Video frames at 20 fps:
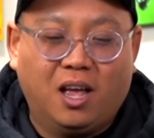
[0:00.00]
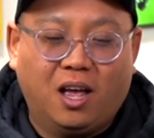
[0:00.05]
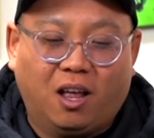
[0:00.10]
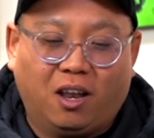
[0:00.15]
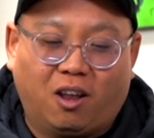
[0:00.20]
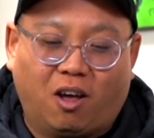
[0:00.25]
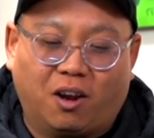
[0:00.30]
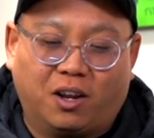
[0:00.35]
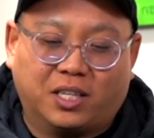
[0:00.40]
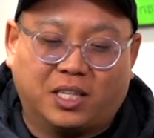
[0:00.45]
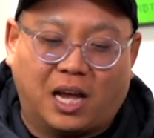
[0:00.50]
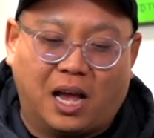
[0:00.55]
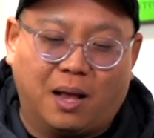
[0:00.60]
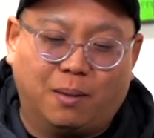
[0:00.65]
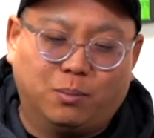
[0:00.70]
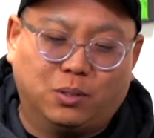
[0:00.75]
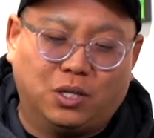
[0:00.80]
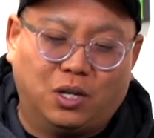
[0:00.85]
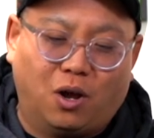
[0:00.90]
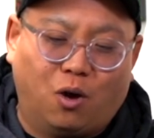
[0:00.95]
a lot of
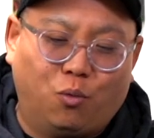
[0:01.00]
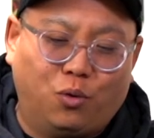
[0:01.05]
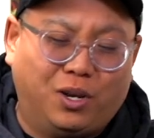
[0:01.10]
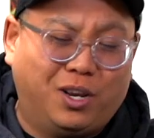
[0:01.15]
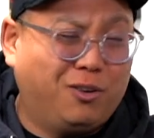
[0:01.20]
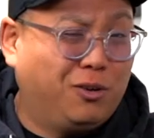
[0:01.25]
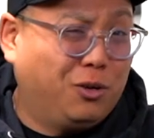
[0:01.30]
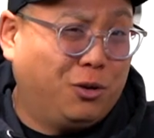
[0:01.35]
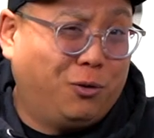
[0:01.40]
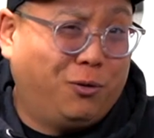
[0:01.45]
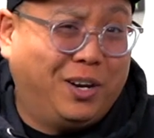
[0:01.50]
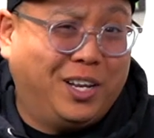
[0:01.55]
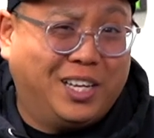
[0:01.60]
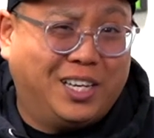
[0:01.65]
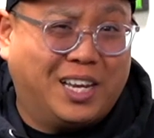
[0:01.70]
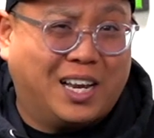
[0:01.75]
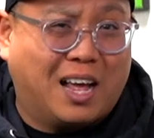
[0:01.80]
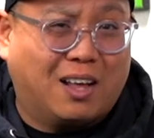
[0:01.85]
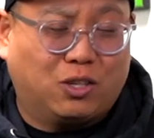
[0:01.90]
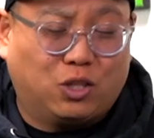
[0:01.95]
times, you know, you really
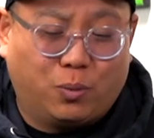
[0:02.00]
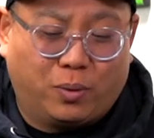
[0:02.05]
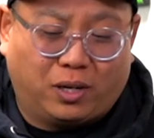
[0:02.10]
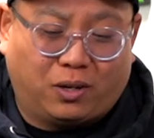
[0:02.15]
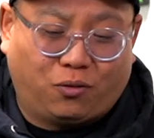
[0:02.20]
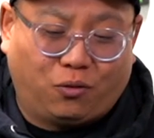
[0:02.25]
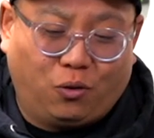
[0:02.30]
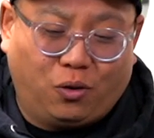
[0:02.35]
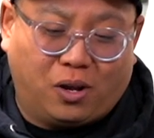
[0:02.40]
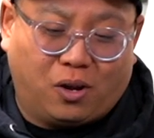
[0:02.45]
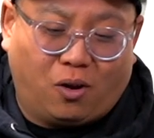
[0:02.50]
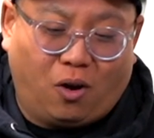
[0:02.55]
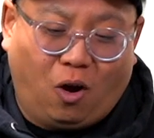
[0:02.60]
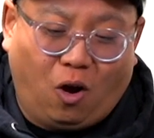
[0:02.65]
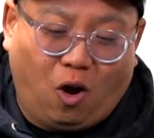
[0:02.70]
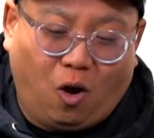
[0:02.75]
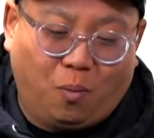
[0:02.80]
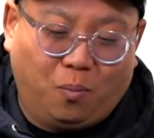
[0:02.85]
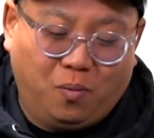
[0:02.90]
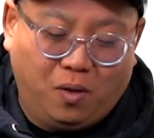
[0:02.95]
didn't have too much food at
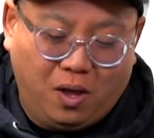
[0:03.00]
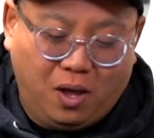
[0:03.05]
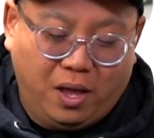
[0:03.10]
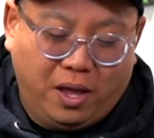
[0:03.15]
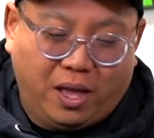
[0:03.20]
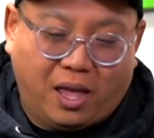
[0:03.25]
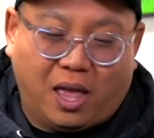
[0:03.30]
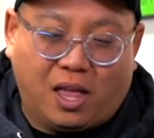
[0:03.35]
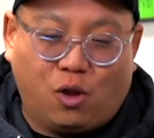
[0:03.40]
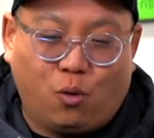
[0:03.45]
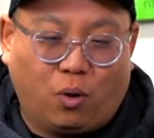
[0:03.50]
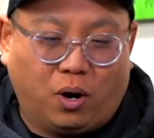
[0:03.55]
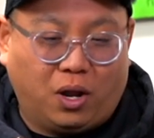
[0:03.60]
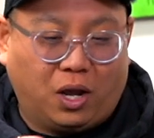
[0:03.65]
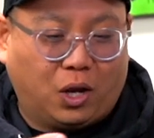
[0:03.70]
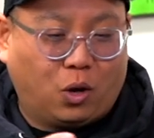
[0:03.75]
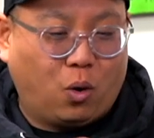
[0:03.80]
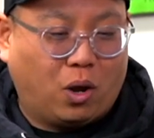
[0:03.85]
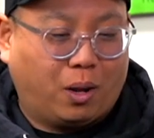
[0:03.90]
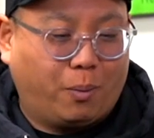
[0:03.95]
home and you want a
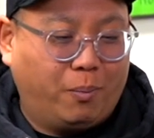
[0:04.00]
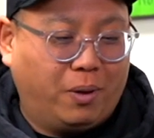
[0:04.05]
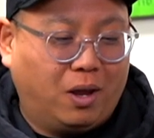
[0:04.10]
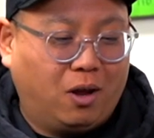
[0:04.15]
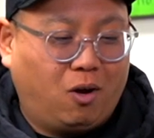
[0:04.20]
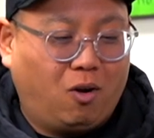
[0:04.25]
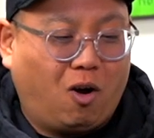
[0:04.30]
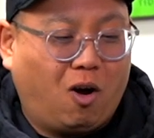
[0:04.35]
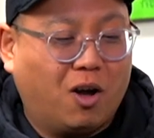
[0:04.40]
quick meal.